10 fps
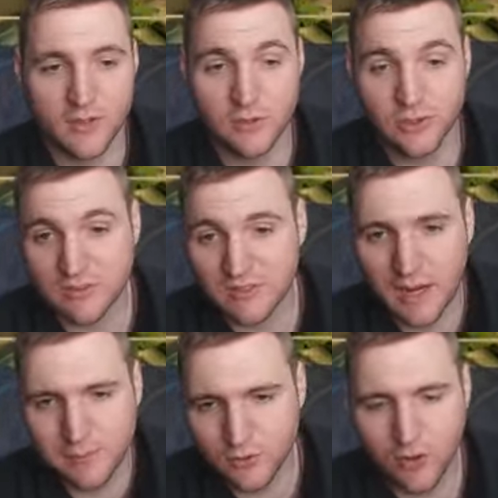As you can see,
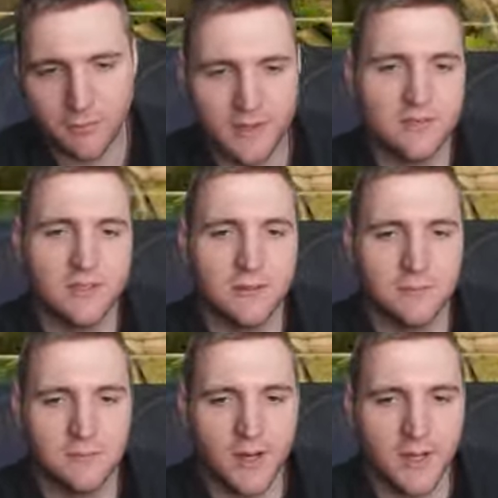I'm not
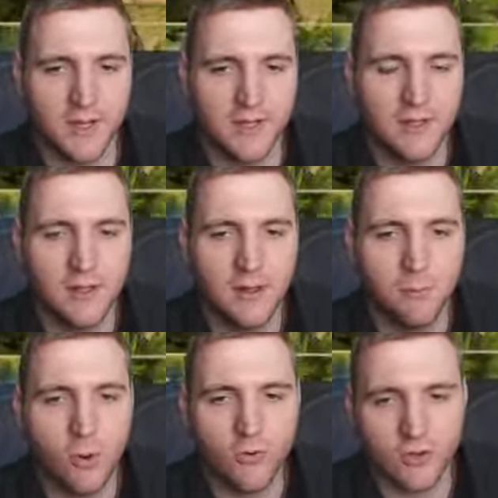placing my
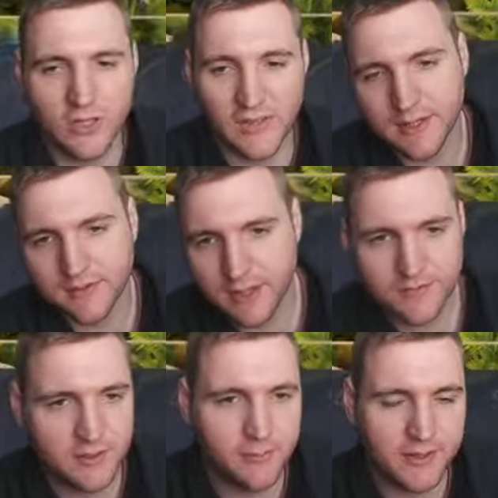Morrigan, and there's
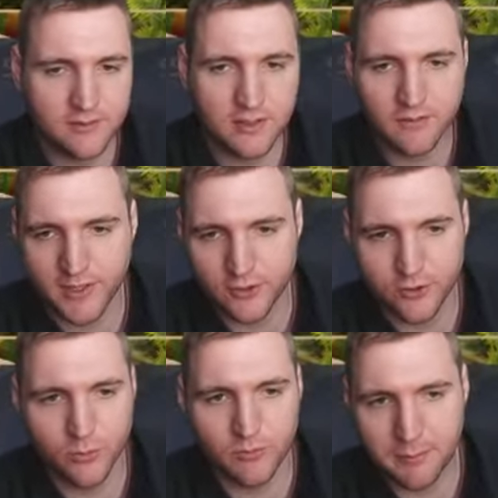definitely better stuff I could
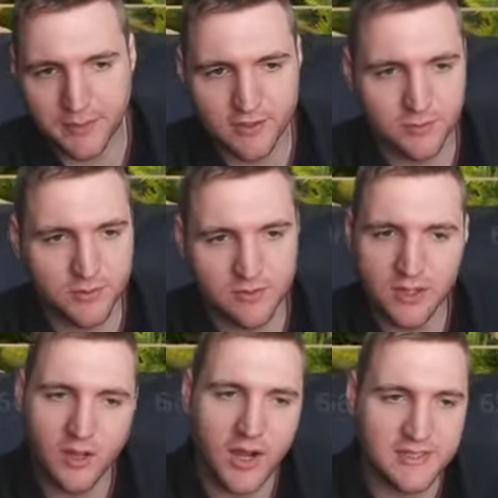do with my placements.
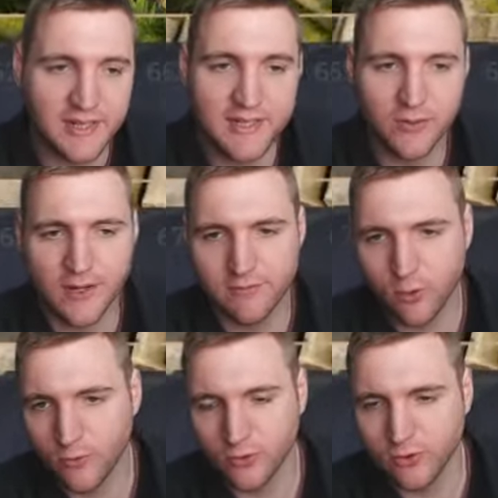Ideally, I would have
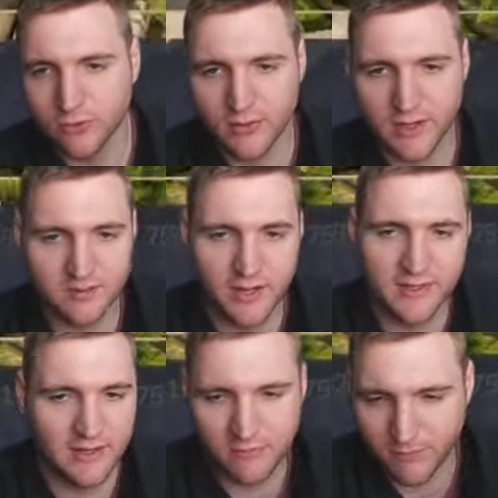Laurel on the right
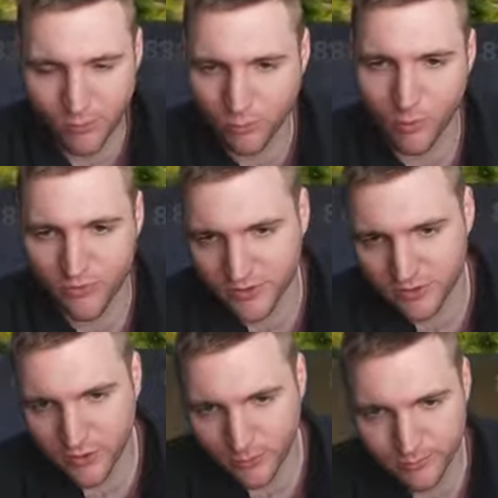side and have a Volcra
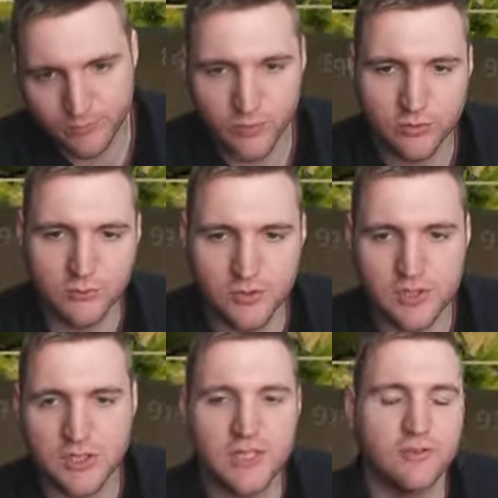and, you know, do some
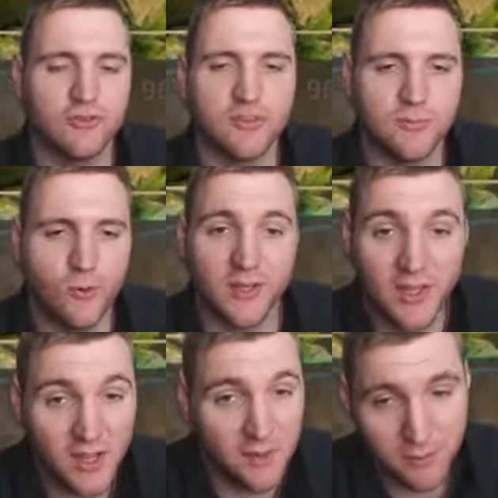cheese
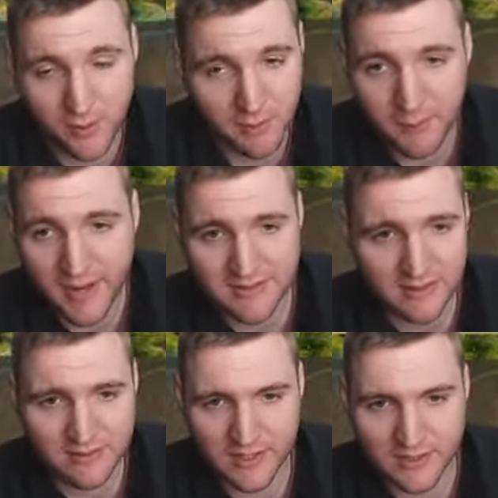respawning. But in my
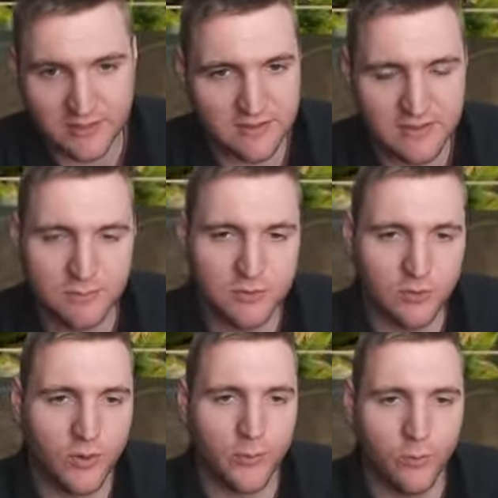testing, it didn't seem to
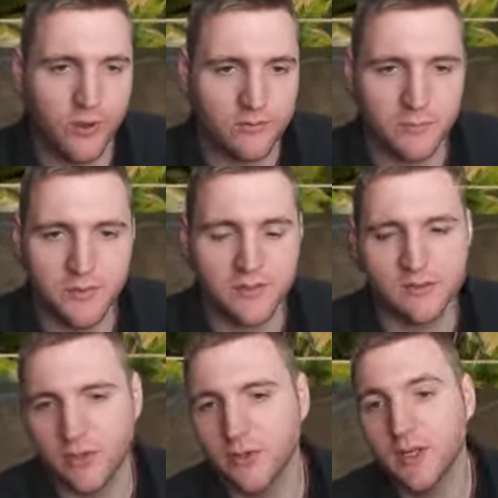quite work for me.
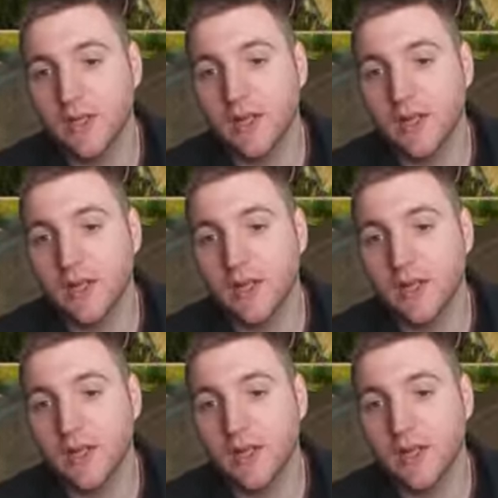So